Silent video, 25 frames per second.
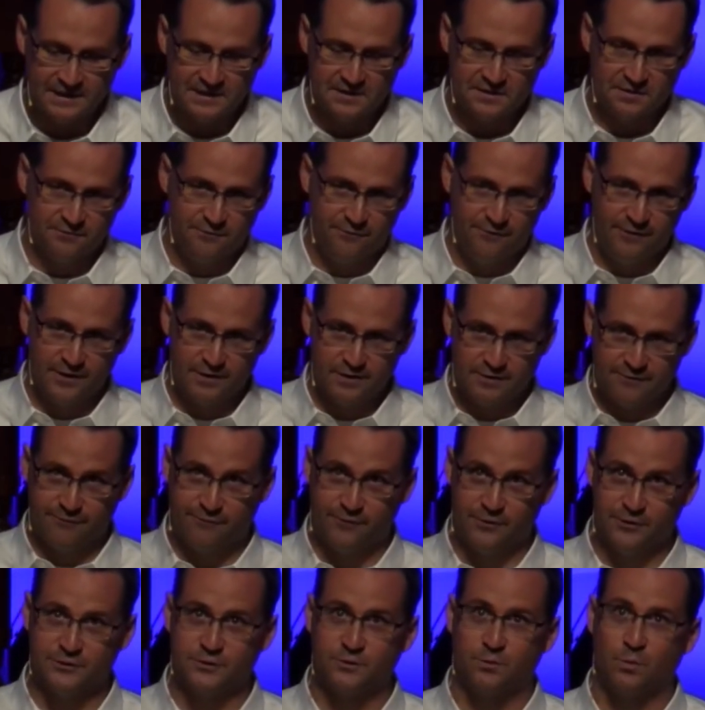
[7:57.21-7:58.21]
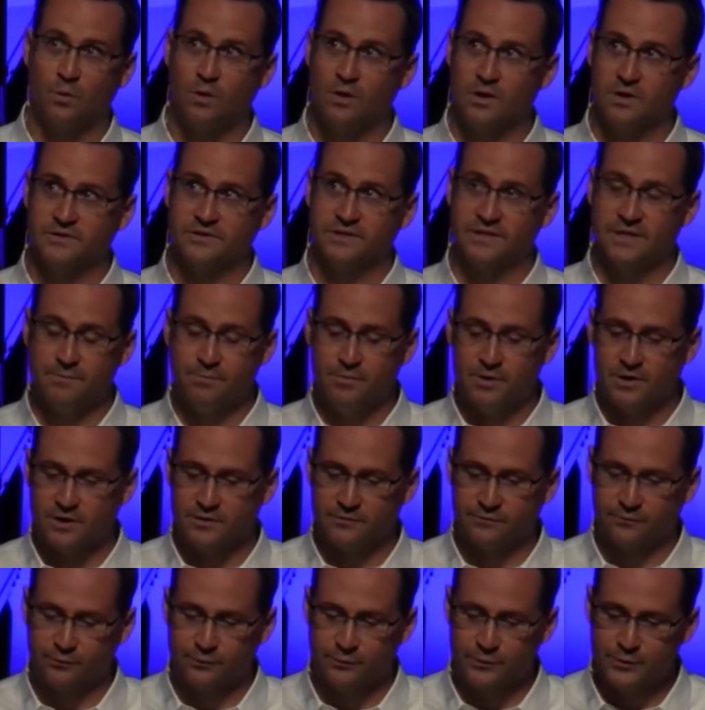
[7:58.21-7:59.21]
The very first words in the book
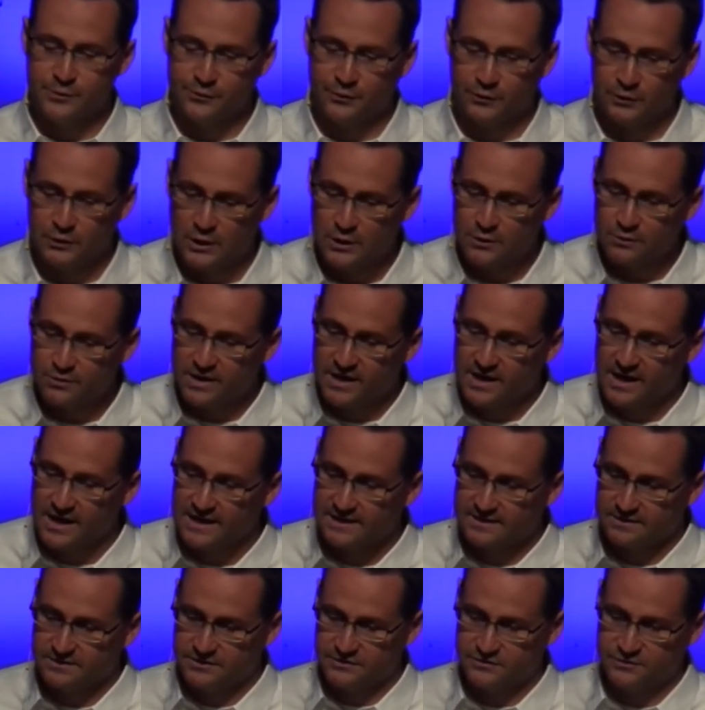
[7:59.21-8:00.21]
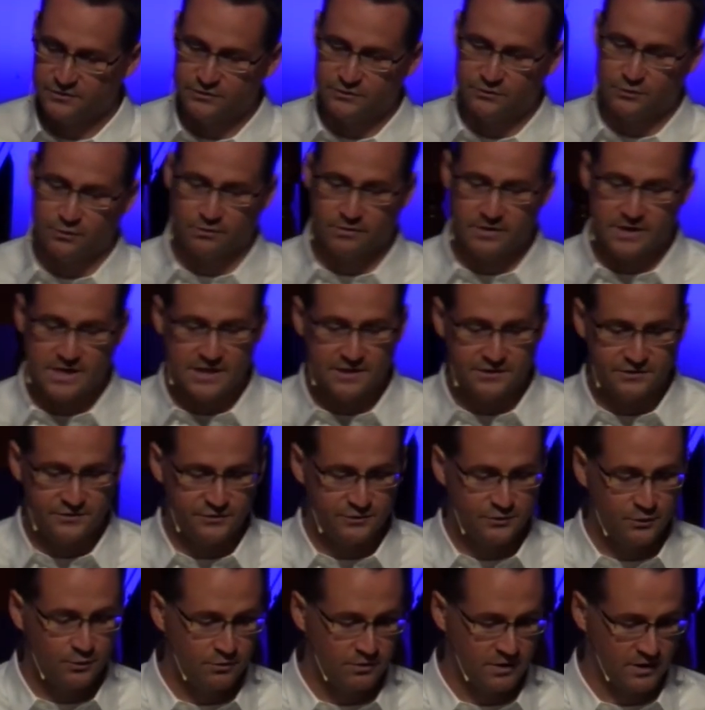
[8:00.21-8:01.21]
of Ruth locate this story
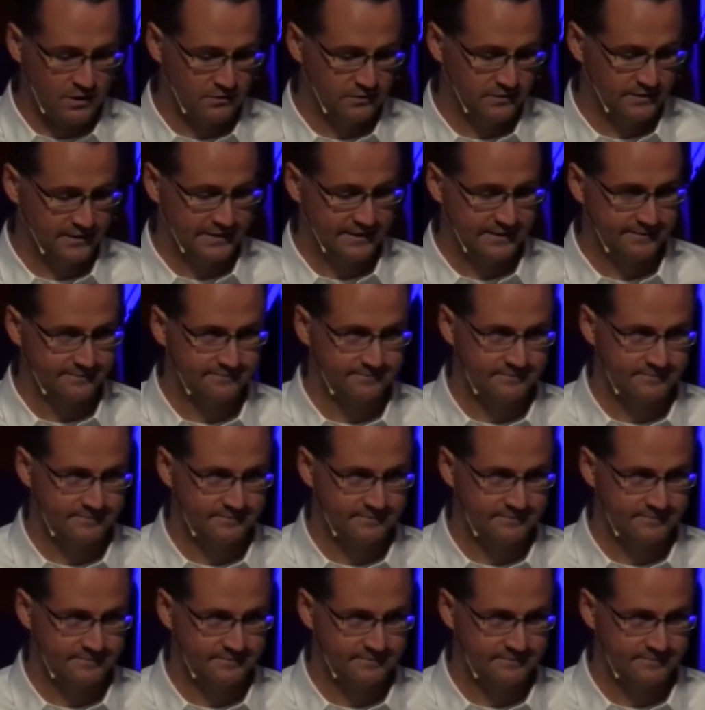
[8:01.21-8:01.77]
historically.